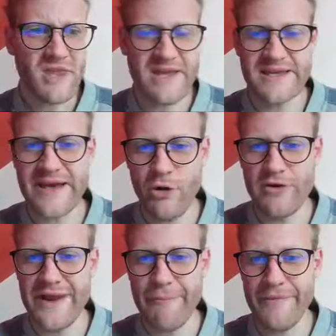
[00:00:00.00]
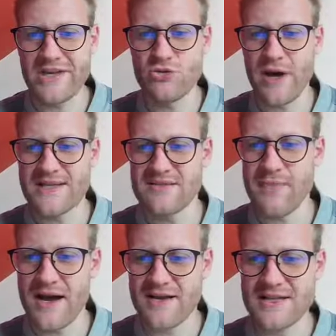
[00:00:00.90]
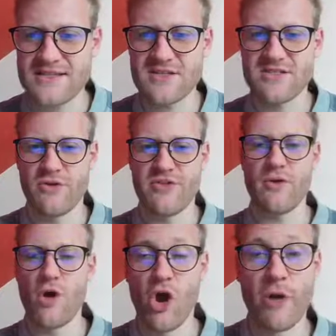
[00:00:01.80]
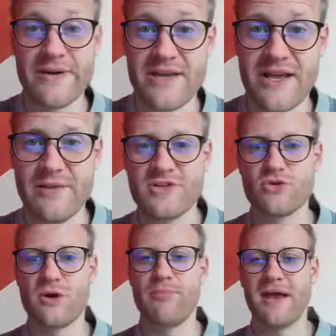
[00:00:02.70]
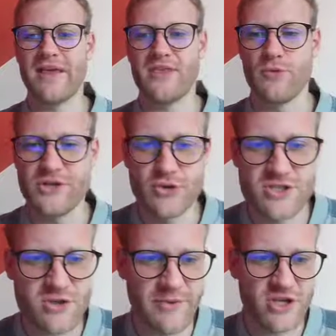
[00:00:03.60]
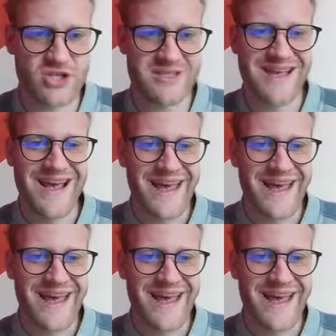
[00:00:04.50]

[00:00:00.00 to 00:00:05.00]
account number to I C Markets, so they were able, able to apply the reduced commissions.